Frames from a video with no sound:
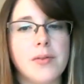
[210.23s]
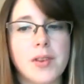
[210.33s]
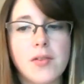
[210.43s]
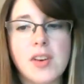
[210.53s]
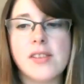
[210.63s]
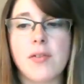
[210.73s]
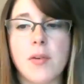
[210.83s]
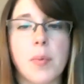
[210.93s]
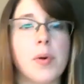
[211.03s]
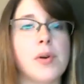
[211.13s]
The reason for a
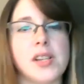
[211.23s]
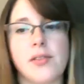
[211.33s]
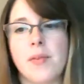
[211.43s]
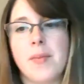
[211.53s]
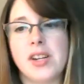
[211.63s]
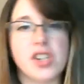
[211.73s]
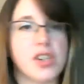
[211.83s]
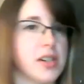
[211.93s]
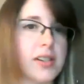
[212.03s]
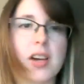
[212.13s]
pause is for me just
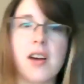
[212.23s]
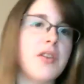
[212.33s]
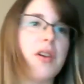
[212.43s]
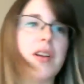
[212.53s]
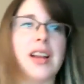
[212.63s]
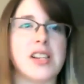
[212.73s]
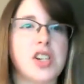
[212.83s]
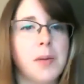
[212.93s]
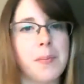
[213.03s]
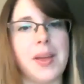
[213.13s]
to serve you. Let's
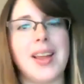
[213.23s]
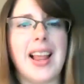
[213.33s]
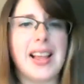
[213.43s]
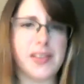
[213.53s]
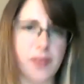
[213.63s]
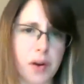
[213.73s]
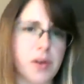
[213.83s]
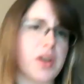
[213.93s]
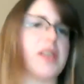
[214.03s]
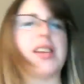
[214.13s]
jump in, let's
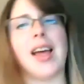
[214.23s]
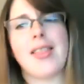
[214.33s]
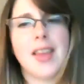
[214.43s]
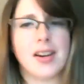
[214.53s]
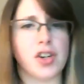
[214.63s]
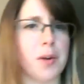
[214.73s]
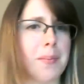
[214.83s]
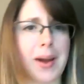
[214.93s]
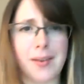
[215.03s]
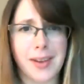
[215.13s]
focus, and then
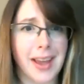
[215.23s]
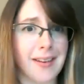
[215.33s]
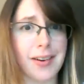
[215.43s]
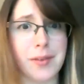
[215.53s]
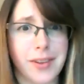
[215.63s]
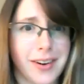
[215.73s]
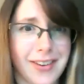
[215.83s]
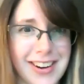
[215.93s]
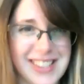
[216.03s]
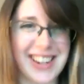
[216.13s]
jump out and carry on with our
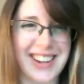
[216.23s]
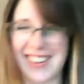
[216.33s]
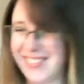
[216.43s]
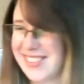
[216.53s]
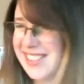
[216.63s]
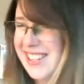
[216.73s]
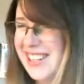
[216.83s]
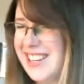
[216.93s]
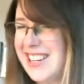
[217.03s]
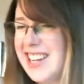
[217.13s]
crazy lives.
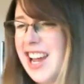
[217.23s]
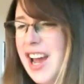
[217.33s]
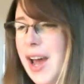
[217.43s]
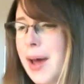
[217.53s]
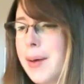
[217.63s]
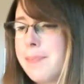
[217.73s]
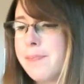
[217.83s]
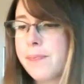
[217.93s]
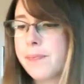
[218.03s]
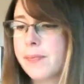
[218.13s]

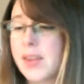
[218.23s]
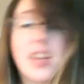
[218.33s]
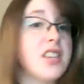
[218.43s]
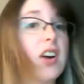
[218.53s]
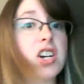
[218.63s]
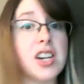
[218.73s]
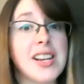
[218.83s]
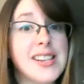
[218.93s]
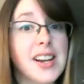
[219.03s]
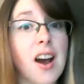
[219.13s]
Interaction
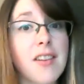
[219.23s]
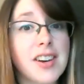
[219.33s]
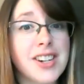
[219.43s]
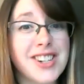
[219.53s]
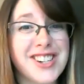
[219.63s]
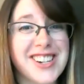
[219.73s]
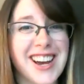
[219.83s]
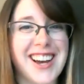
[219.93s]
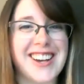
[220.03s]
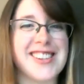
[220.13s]
is encouraged,
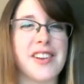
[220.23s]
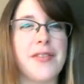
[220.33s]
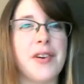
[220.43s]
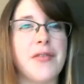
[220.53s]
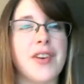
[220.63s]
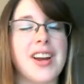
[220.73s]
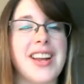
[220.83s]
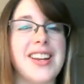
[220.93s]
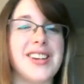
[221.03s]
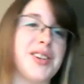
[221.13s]
so feel
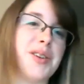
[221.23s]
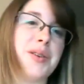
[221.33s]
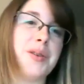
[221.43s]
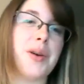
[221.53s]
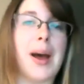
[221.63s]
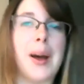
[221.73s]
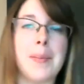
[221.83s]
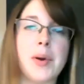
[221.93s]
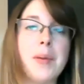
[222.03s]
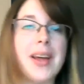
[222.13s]
free to
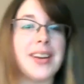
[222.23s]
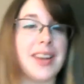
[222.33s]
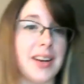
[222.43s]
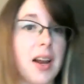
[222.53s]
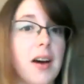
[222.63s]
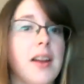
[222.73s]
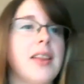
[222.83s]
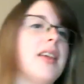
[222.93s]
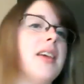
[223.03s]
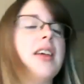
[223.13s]
comment and
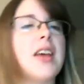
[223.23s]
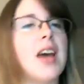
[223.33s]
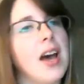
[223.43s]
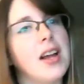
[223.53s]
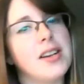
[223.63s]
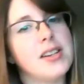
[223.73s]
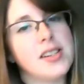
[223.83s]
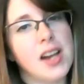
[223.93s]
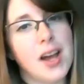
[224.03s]
like, and